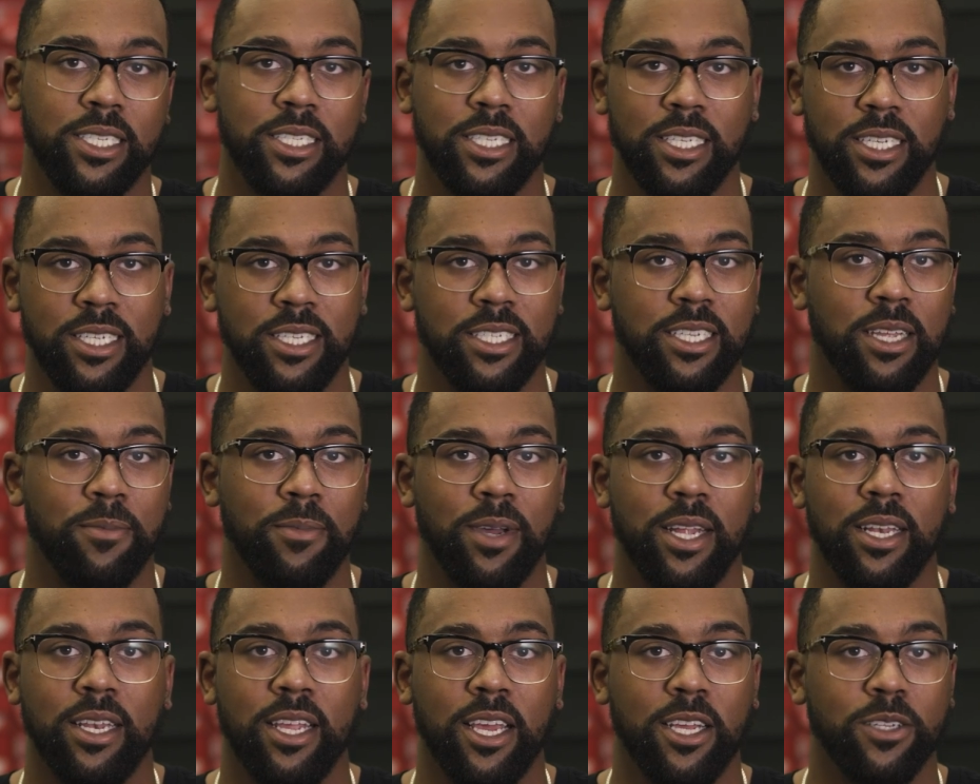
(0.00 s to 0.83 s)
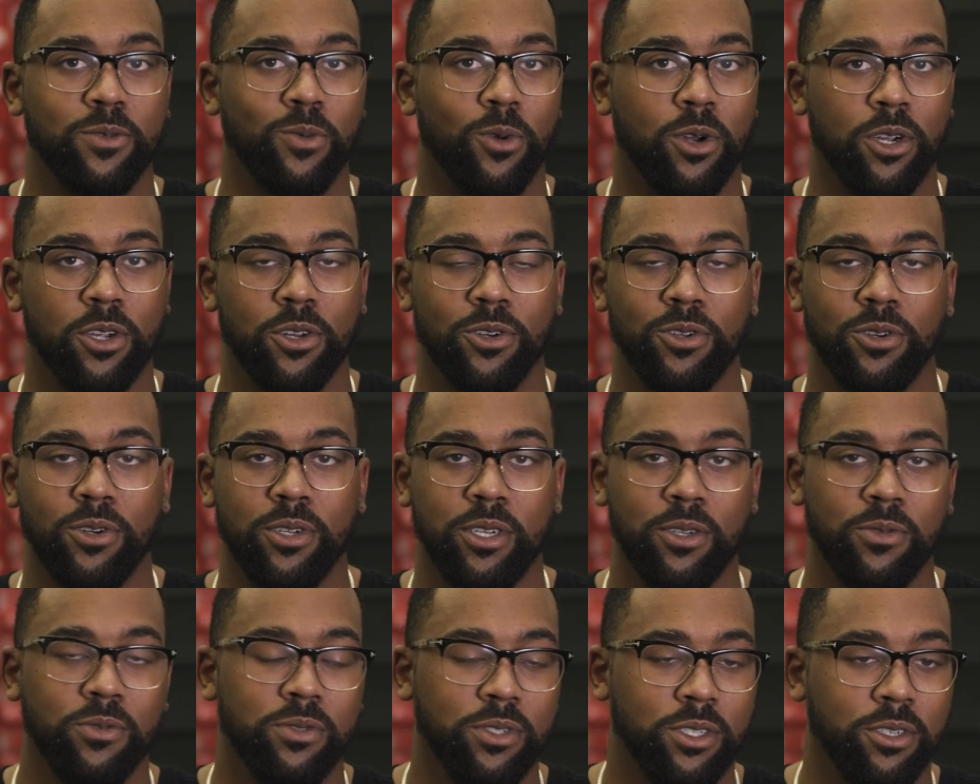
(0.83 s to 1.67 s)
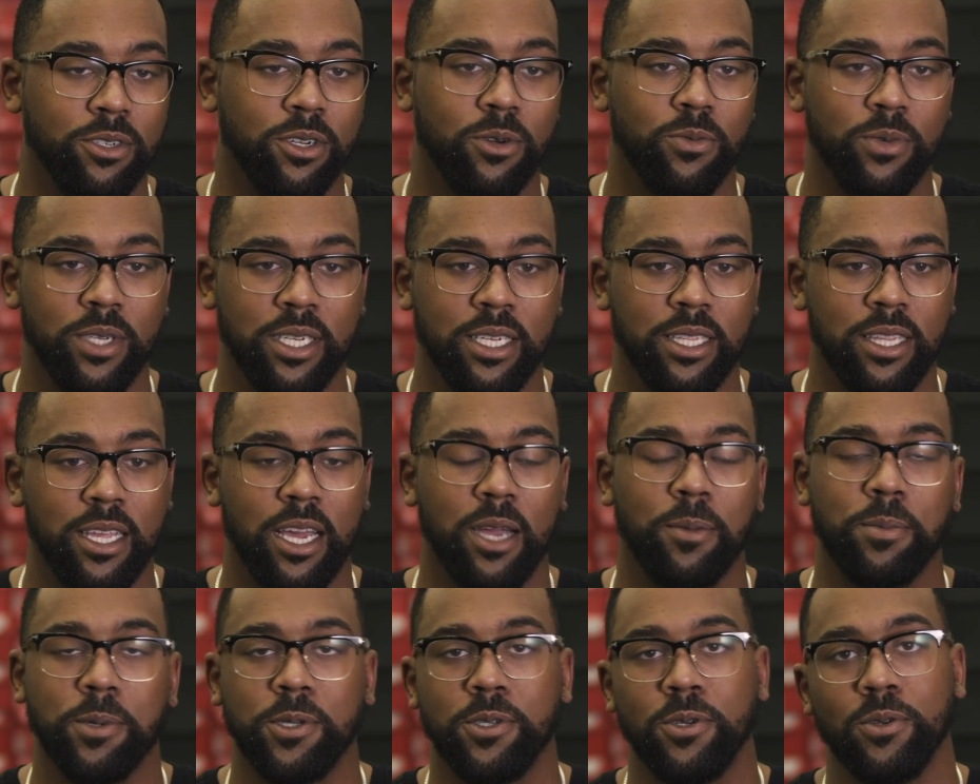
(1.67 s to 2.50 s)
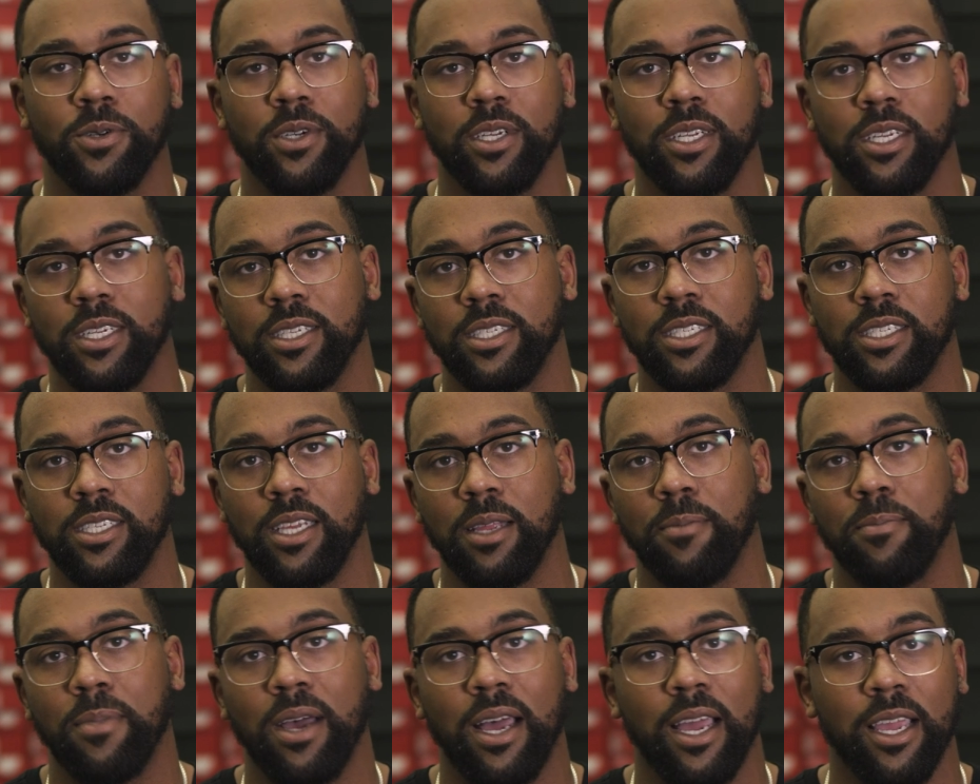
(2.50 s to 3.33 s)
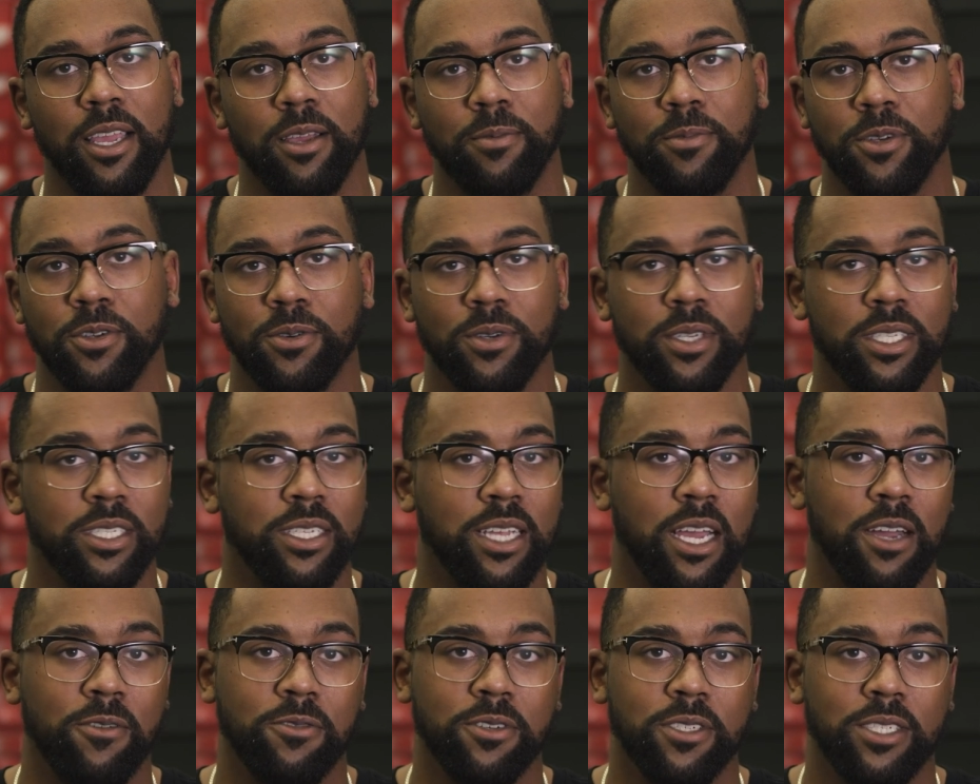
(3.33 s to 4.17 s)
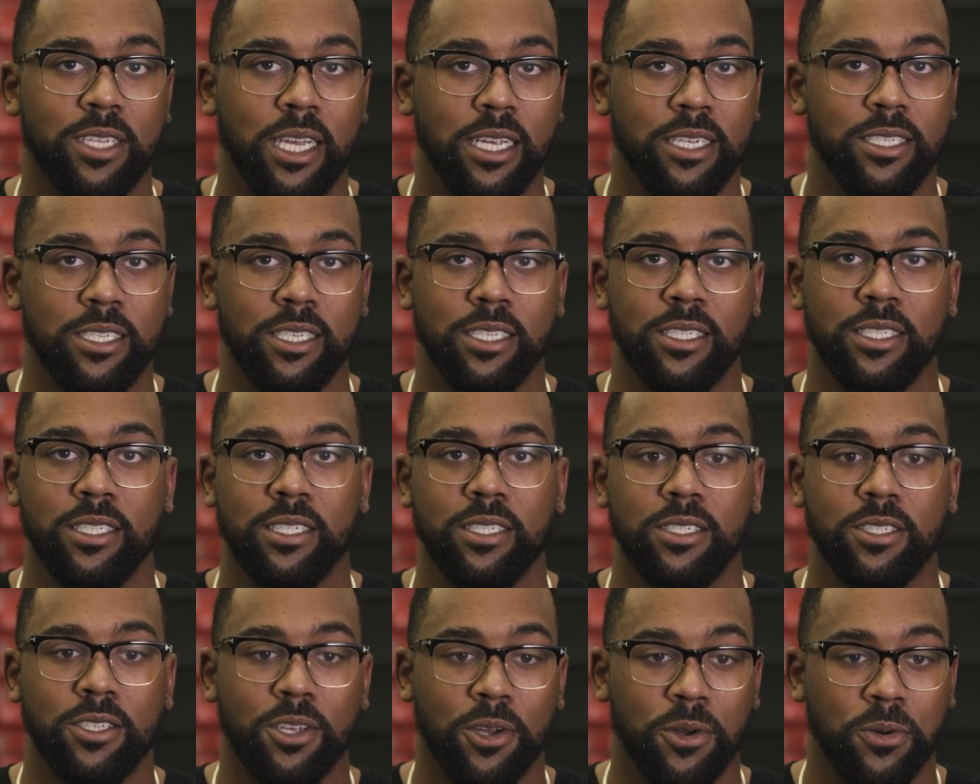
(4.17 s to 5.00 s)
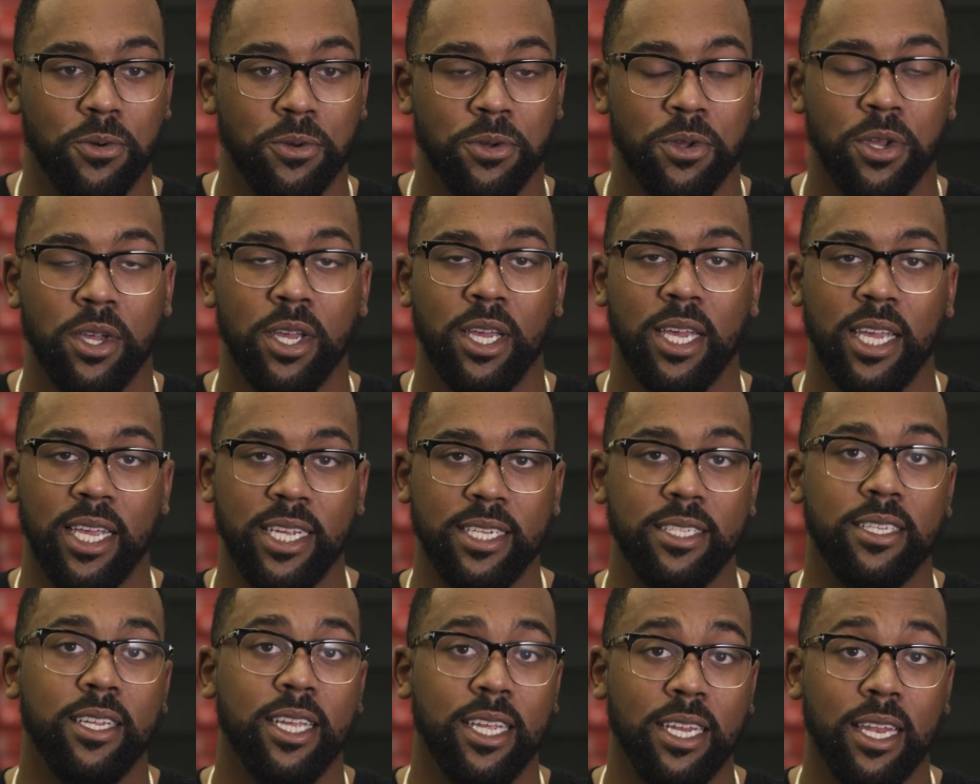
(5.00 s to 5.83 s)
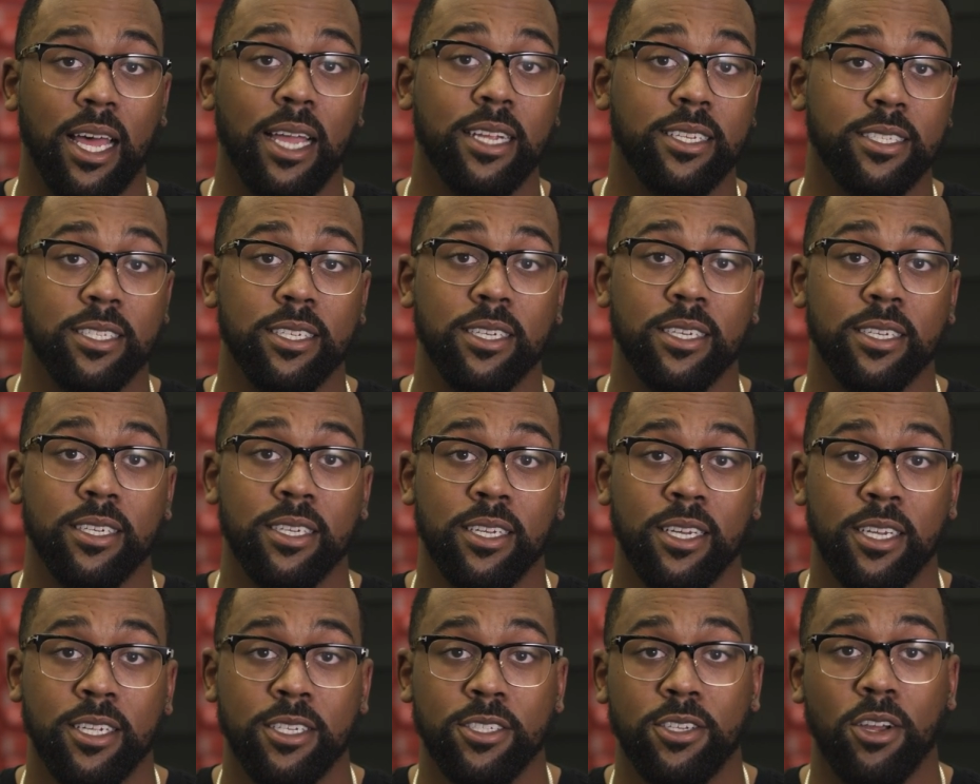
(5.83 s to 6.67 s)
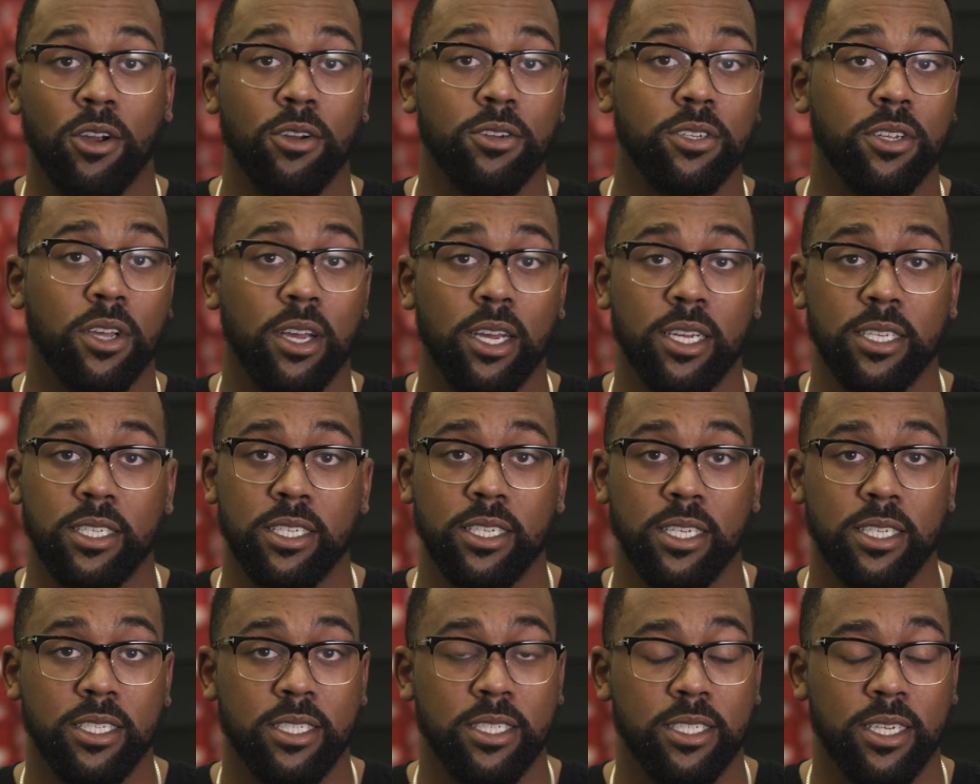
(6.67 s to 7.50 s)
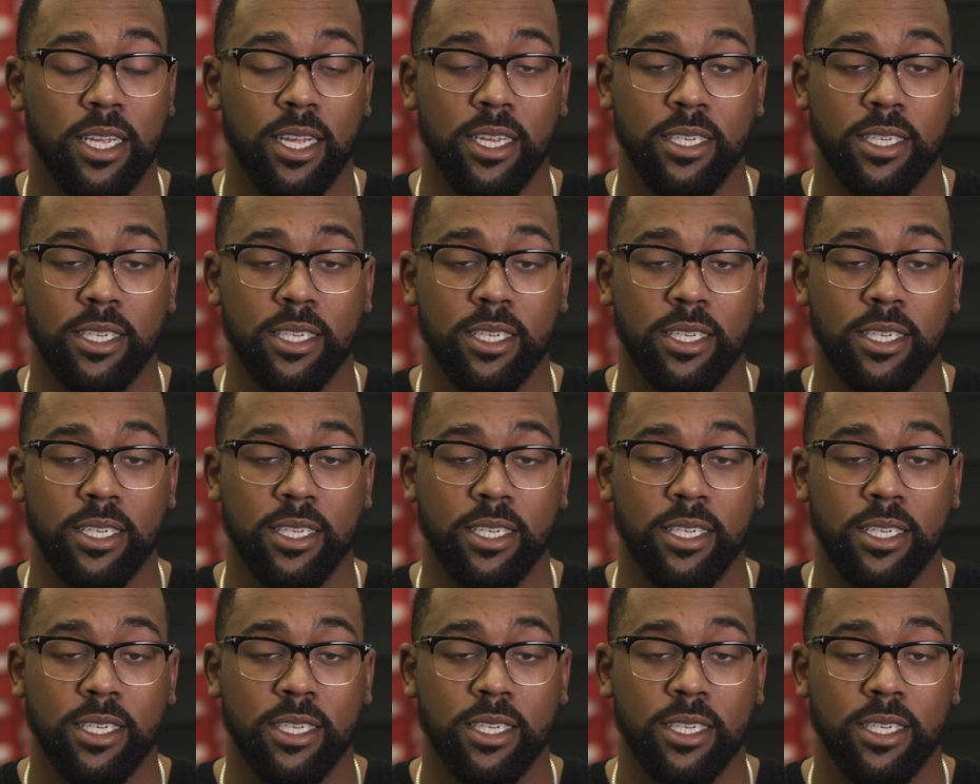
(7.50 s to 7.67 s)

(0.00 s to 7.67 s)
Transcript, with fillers: the scenes that my dad's working on and you know we get the opportunity to sit by him during these conversations and so he, he likes to turn to us and,